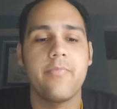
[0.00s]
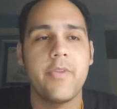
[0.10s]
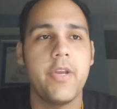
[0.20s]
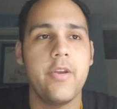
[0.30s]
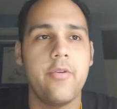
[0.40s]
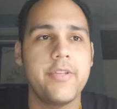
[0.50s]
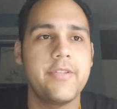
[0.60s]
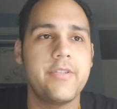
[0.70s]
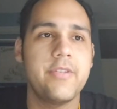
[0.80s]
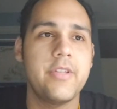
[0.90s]

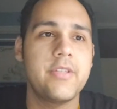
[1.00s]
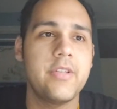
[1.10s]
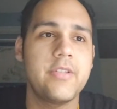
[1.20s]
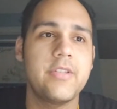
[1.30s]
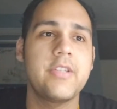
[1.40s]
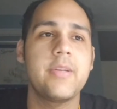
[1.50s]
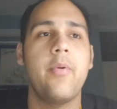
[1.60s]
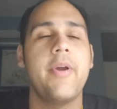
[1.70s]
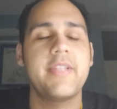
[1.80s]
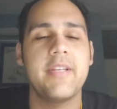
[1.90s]
it's
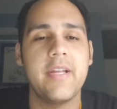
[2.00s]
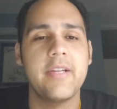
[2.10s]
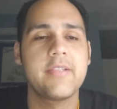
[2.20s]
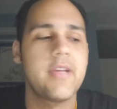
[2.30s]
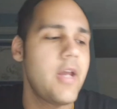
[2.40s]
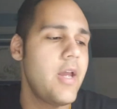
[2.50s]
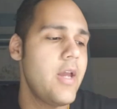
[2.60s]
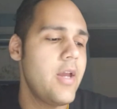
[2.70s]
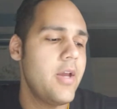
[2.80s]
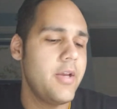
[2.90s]
disappointing that
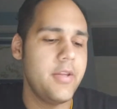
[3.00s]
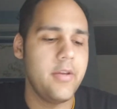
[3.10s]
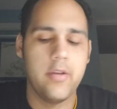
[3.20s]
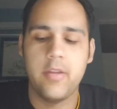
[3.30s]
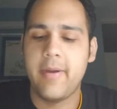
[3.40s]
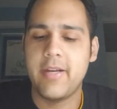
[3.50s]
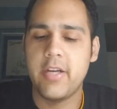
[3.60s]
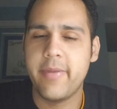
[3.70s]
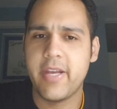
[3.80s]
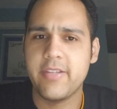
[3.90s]
the
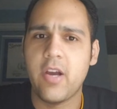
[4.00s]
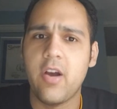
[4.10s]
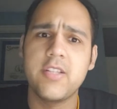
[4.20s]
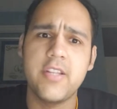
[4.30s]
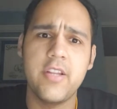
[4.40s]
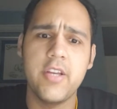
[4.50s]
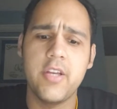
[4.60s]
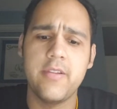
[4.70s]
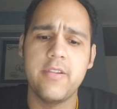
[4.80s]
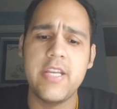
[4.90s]
pandemic has halted
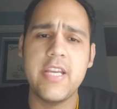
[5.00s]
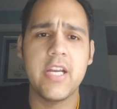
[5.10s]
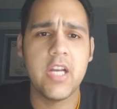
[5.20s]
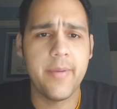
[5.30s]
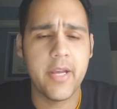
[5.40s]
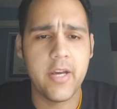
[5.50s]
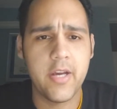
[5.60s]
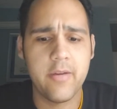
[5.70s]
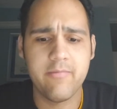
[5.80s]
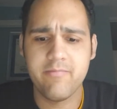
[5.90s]
the economic
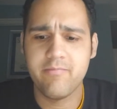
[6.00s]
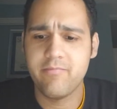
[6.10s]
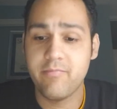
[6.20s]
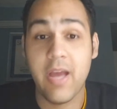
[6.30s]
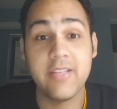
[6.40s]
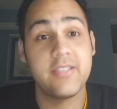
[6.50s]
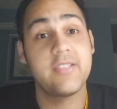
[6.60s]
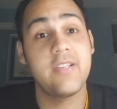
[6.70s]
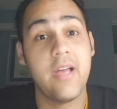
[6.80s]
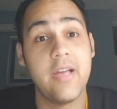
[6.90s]

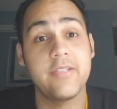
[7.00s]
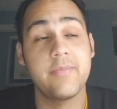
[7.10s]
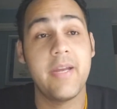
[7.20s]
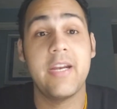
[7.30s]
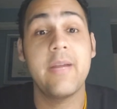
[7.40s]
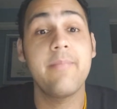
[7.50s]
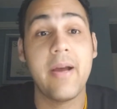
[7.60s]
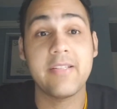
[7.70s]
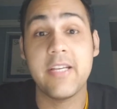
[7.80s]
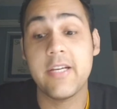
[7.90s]
has made an
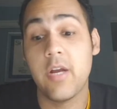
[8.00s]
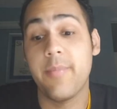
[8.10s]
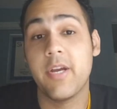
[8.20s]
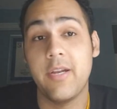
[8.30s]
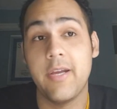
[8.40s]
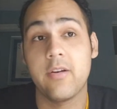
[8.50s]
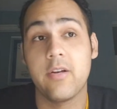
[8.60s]
impact economically on